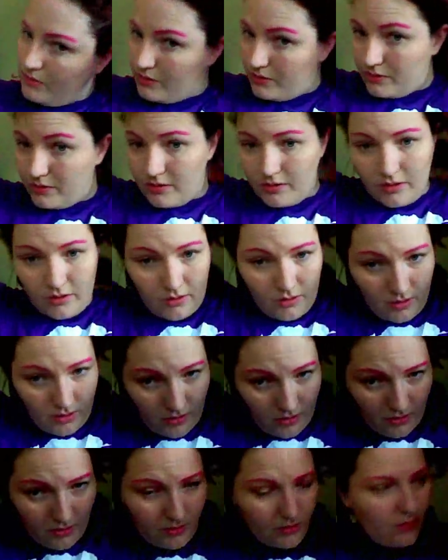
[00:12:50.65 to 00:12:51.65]
Do do do.
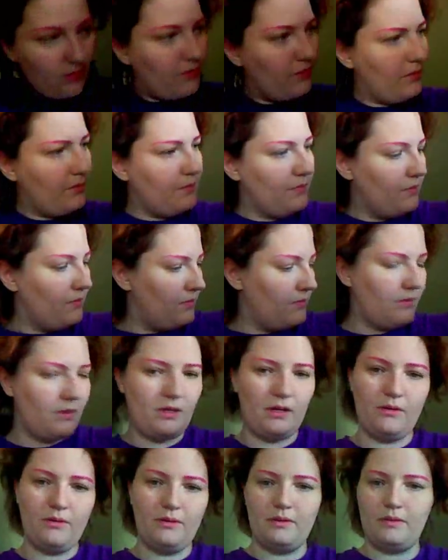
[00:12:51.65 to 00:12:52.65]
Oop.
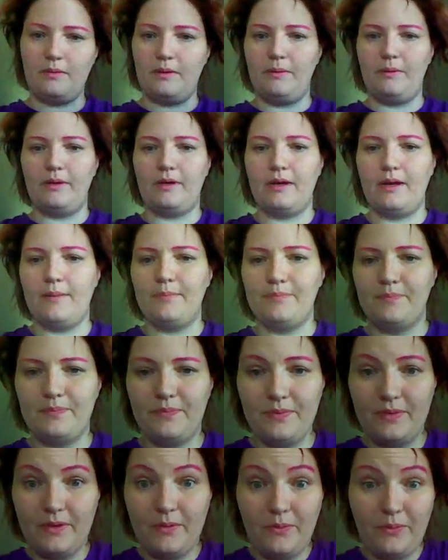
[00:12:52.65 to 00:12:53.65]
I want my wig cap.
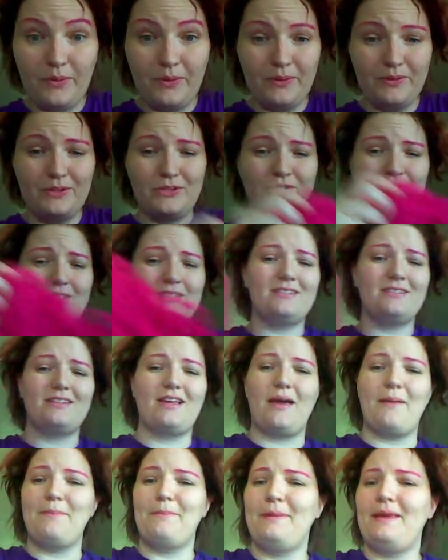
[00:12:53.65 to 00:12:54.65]
Ooh, Teresa's
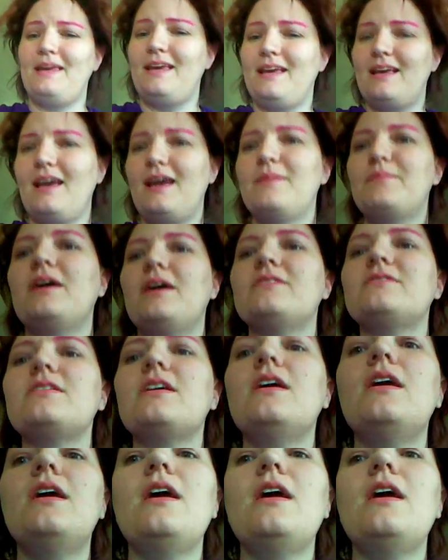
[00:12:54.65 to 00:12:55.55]
got pink eyebrows.